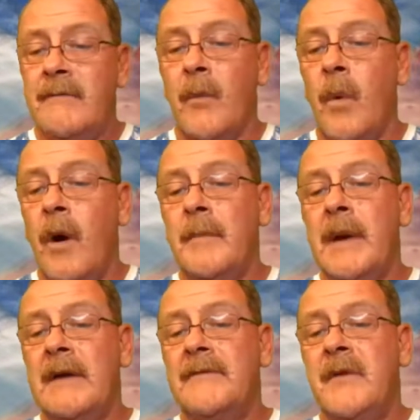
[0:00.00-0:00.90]
For one
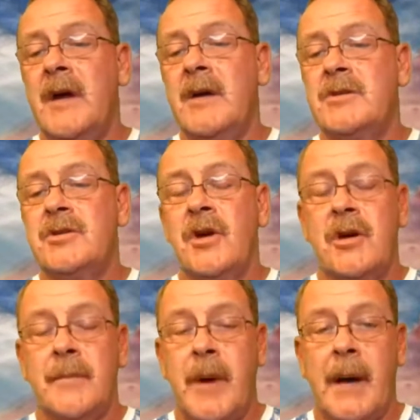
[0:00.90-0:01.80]
big fish, you
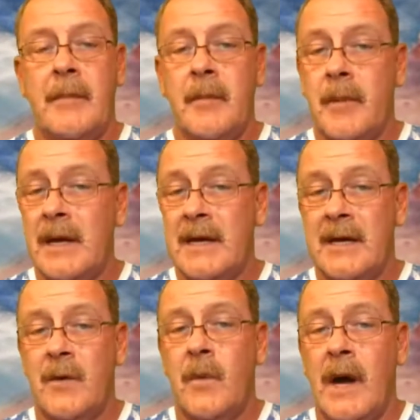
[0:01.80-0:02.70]
could probably
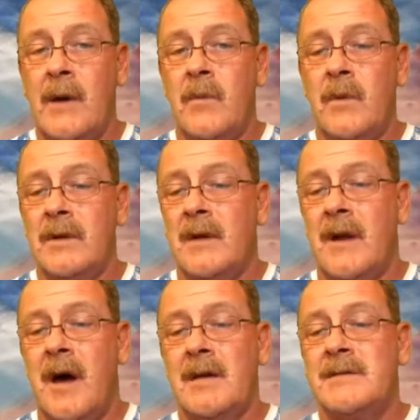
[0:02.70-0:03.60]
get away with a
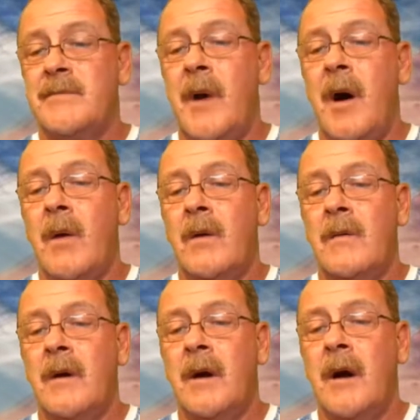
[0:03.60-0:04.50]
lot
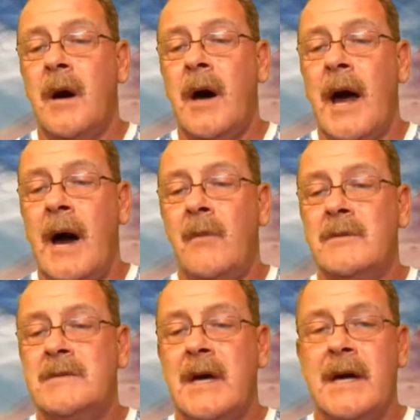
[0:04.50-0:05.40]
smaller. I
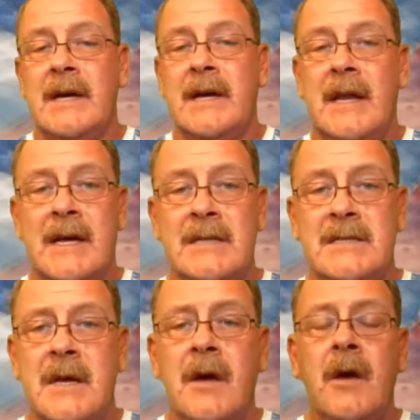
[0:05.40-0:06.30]
would say at
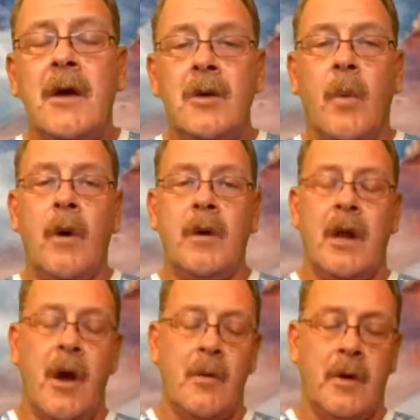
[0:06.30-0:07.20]
least you want it
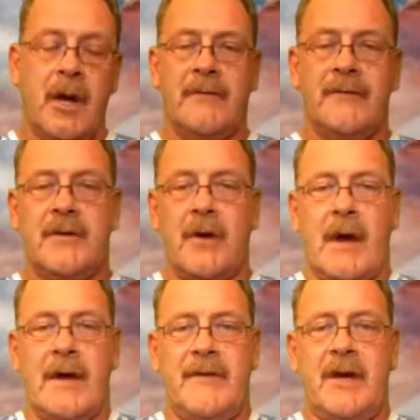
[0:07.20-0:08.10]
long enough so
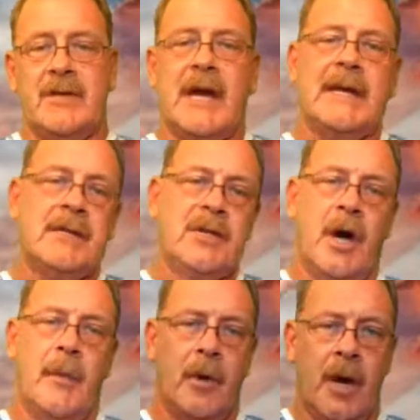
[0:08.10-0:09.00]
that fish ain't
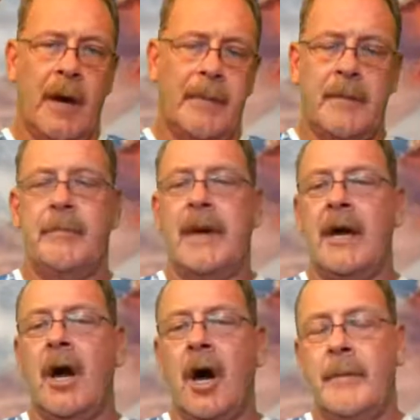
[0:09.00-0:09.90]
doubled up and
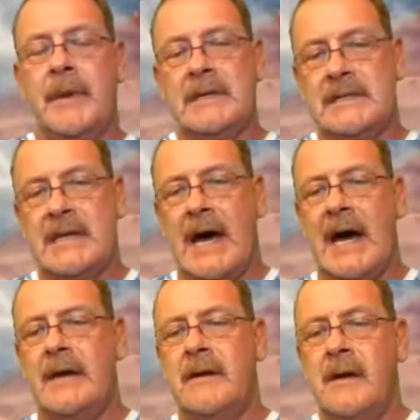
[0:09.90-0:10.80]
bent up
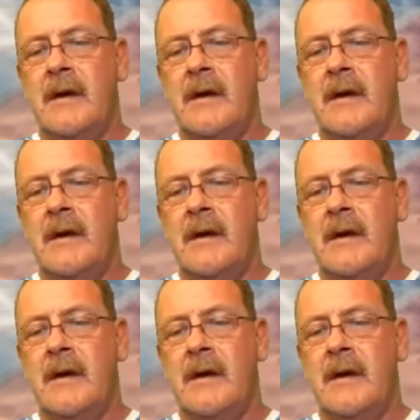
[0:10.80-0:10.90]
inside.